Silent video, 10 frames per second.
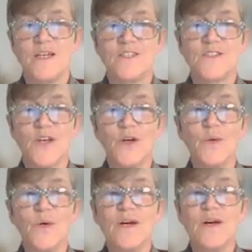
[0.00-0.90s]

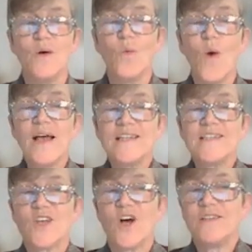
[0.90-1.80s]
So while
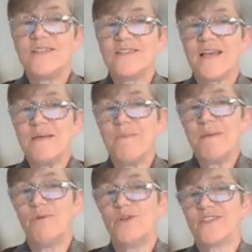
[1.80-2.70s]
it's odd to say my
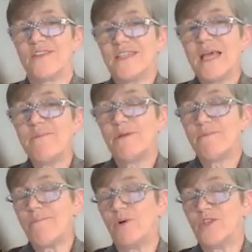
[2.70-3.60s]
book is on the table and
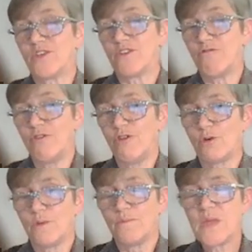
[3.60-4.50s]
my book is on the
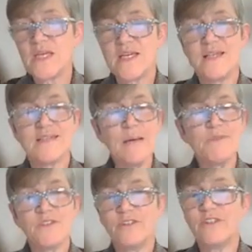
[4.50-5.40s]
floor, it's
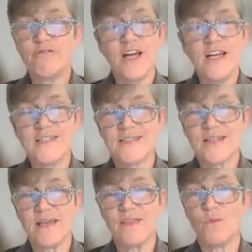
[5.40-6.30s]
absolutely fine to
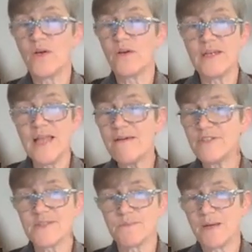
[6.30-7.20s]
say the one on the left
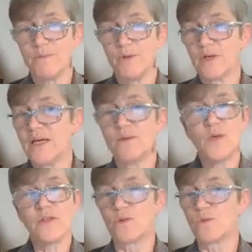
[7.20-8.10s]
is my book and the
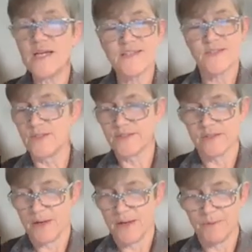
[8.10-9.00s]
one on the right is also
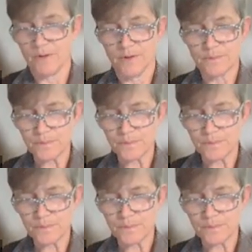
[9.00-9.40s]
my book.